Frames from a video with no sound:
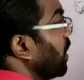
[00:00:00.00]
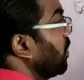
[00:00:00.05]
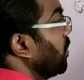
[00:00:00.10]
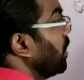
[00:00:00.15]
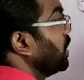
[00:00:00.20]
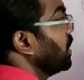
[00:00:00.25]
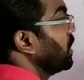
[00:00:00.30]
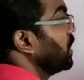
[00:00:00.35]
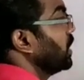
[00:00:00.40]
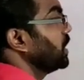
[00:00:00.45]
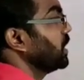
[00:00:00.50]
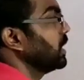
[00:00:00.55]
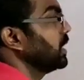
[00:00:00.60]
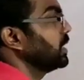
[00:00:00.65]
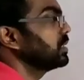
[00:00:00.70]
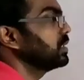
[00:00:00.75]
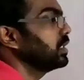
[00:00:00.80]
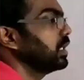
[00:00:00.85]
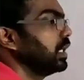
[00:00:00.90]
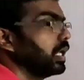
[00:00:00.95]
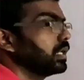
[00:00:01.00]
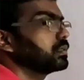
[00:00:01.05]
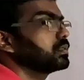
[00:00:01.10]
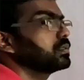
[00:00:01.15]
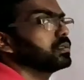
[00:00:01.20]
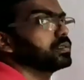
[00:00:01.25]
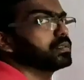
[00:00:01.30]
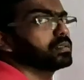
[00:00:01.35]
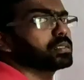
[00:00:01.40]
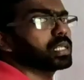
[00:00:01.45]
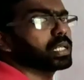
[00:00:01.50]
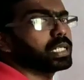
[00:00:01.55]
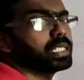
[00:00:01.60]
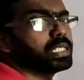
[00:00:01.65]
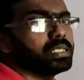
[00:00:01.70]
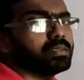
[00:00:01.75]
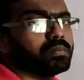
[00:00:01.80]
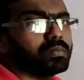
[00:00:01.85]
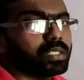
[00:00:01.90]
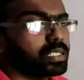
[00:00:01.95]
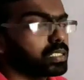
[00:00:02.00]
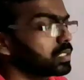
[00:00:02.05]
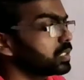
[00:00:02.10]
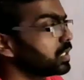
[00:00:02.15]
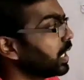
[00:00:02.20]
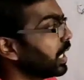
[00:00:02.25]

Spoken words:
can be treated as x, sin inverse